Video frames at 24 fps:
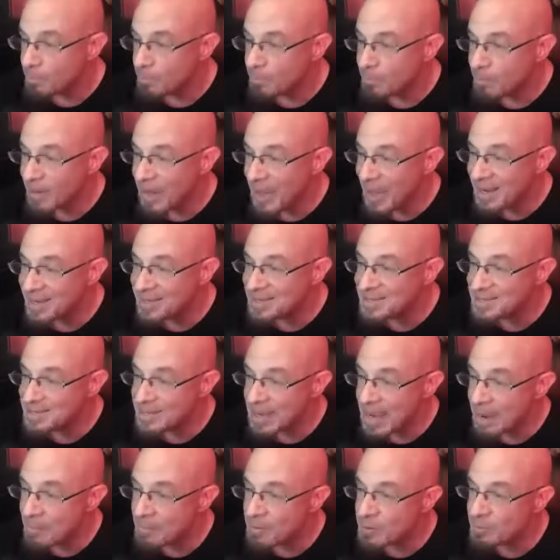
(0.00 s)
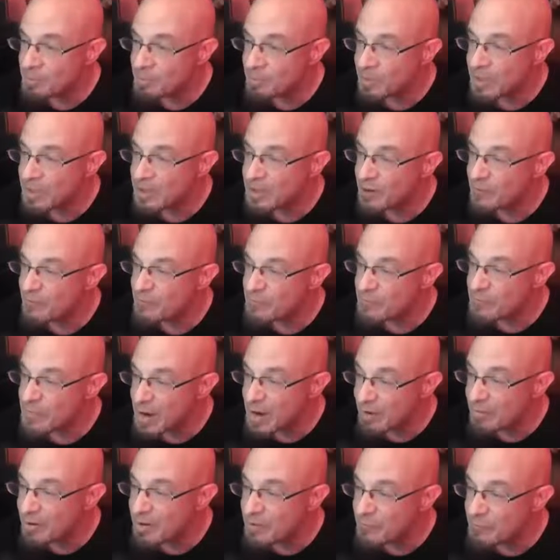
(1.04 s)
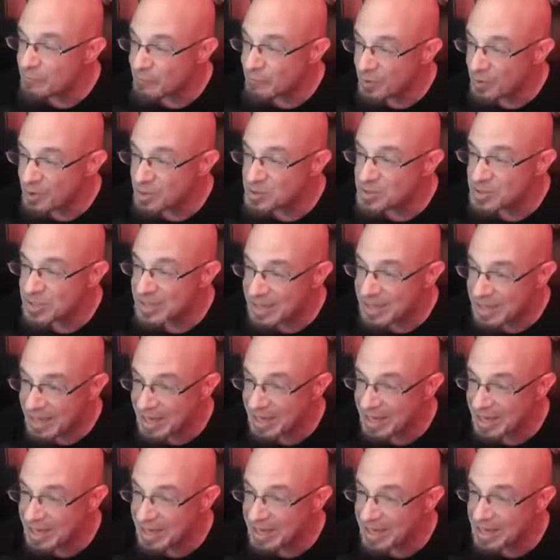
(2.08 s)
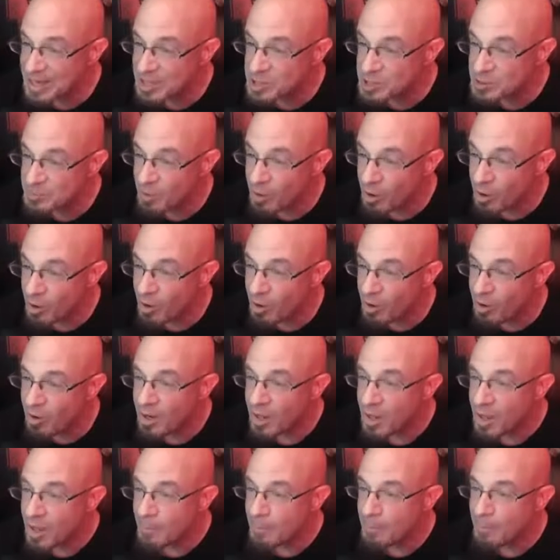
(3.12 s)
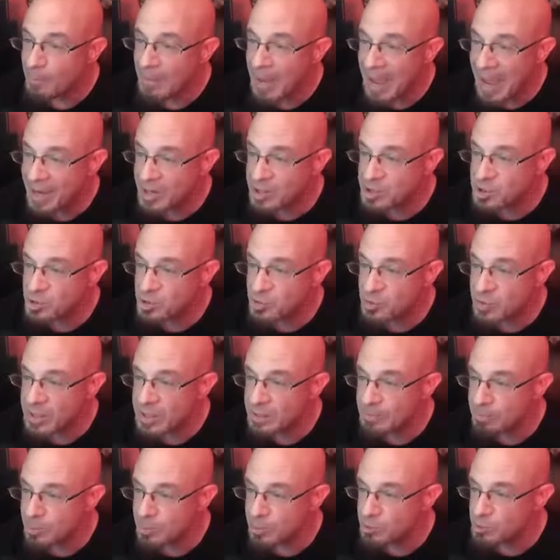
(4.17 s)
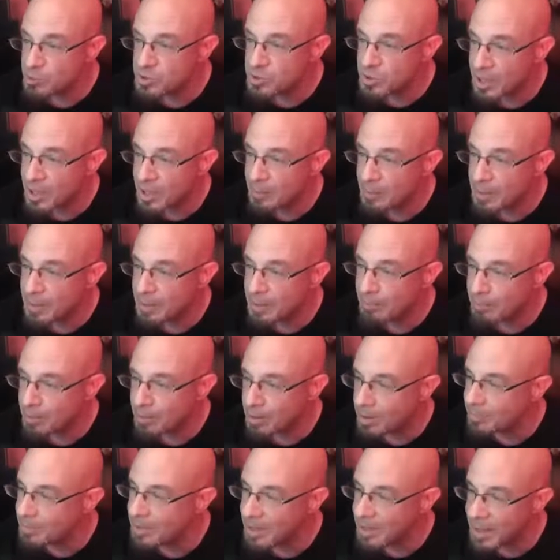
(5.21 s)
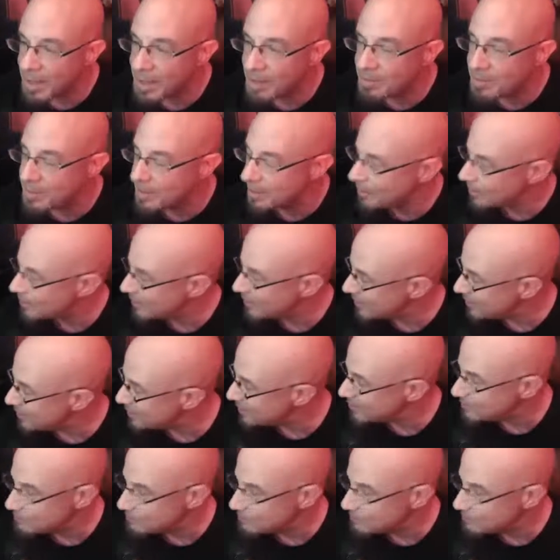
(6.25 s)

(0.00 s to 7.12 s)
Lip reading: Black Sabbath played their very first gig at a small backstreet blues club in Birmingham, England.